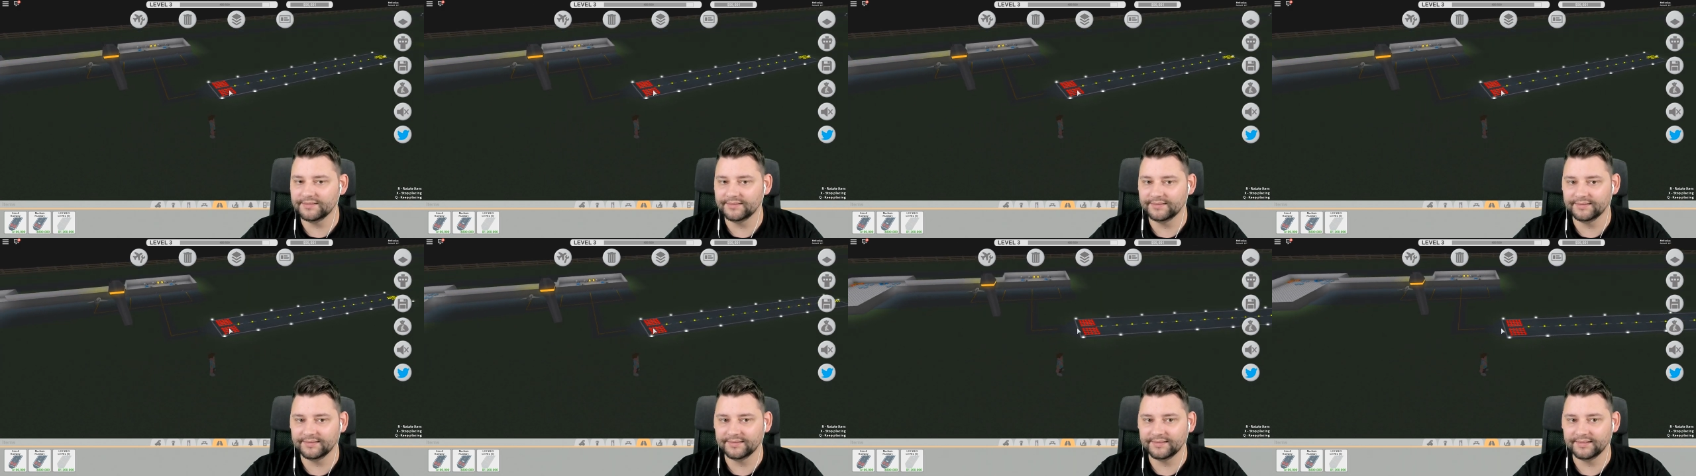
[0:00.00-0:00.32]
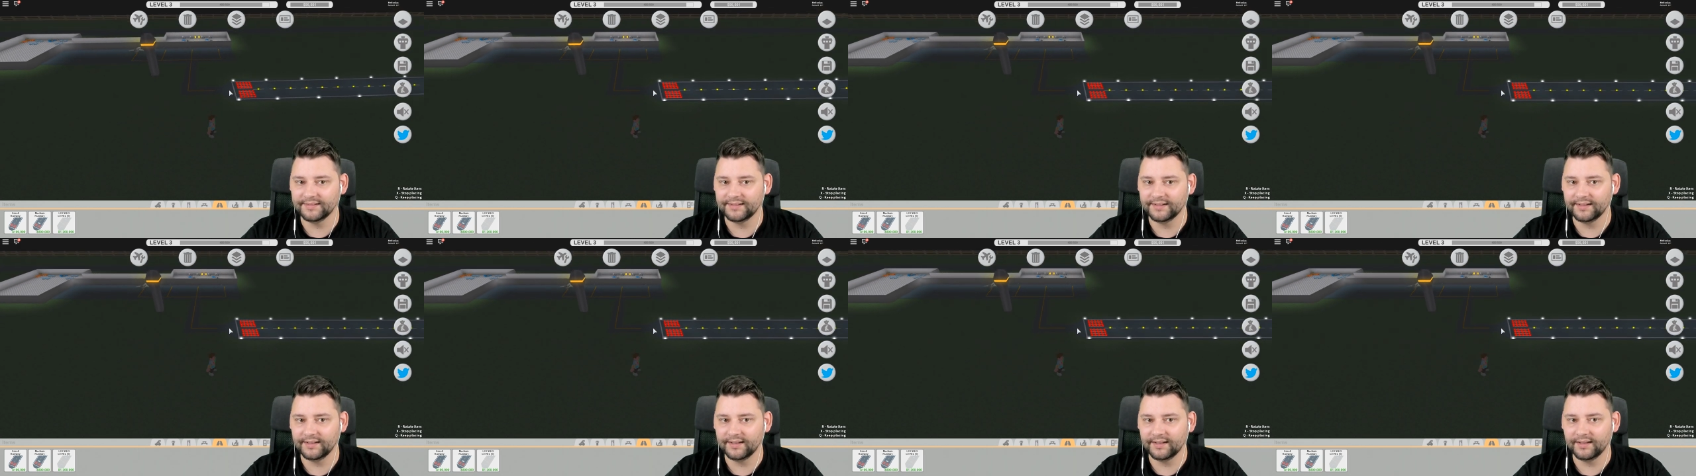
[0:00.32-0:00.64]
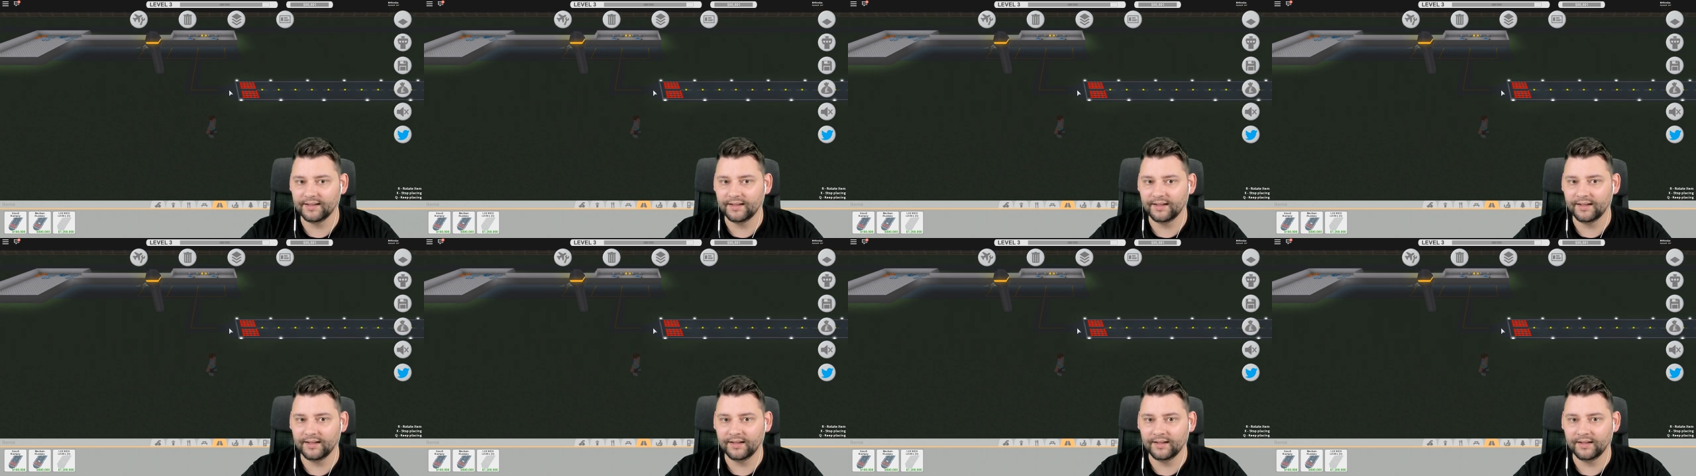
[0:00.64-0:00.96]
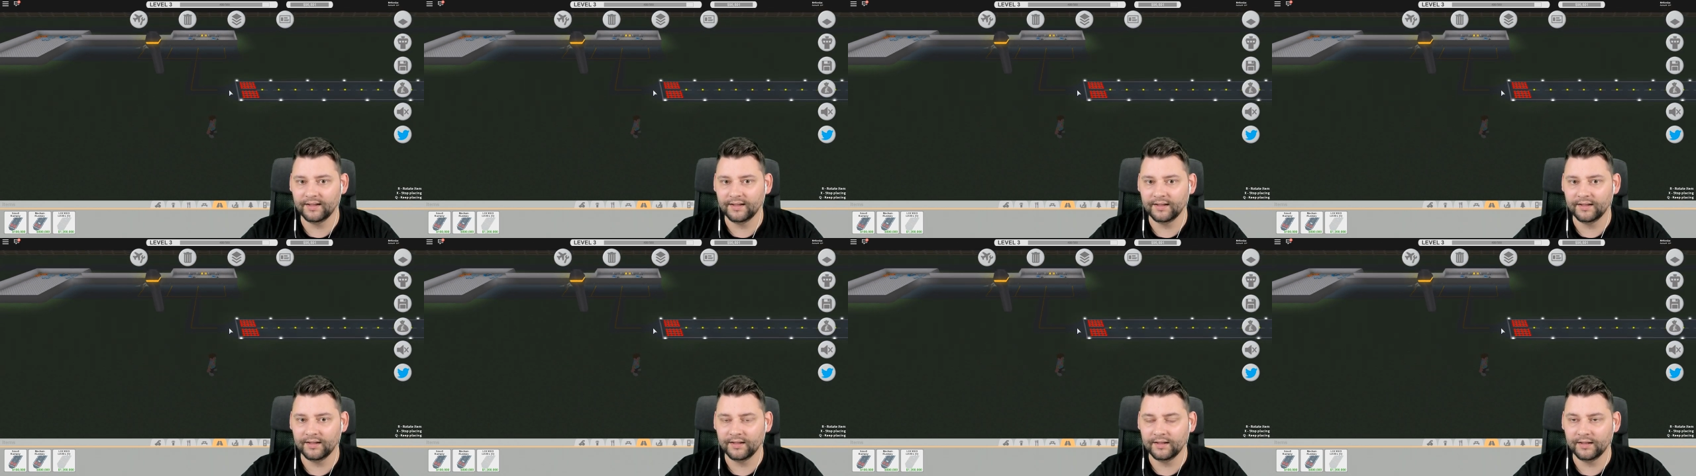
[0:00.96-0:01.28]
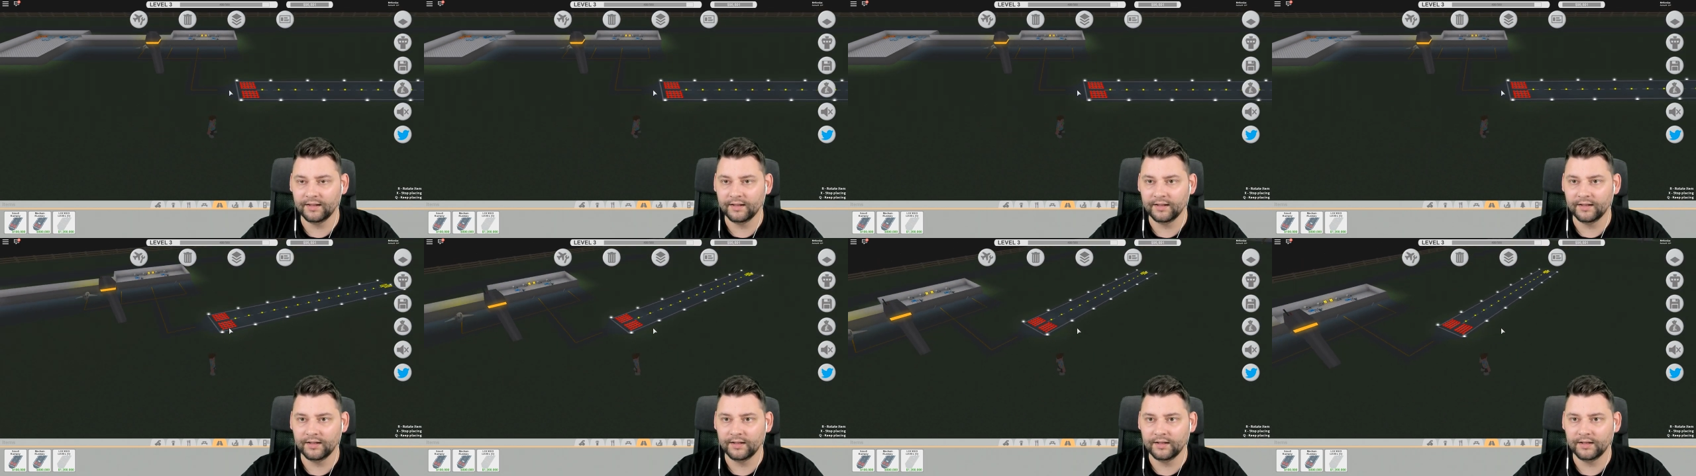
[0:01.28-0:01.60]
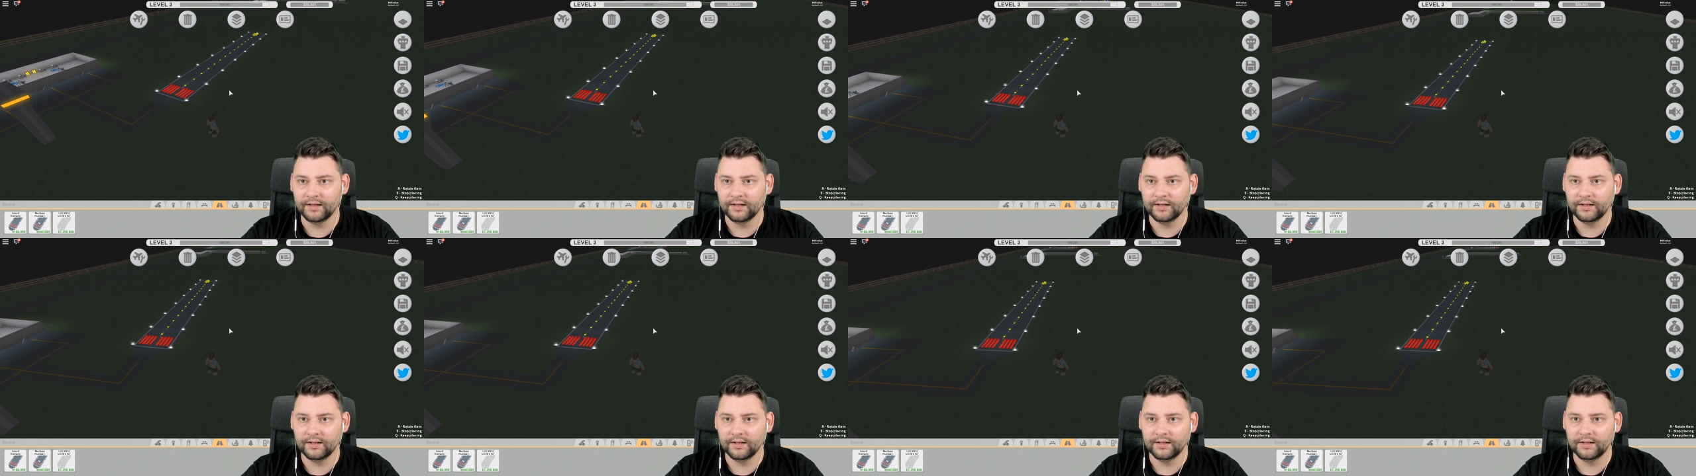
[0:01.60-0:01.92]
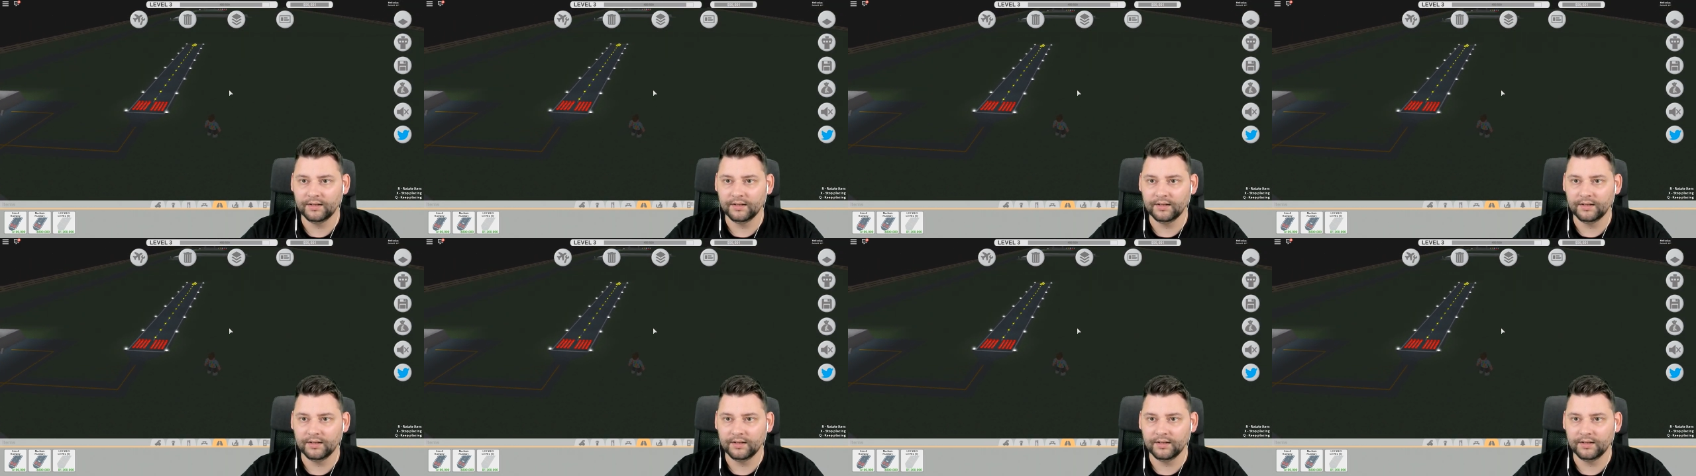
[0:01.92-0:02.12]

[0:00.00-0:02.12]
No one is speaking in this clip.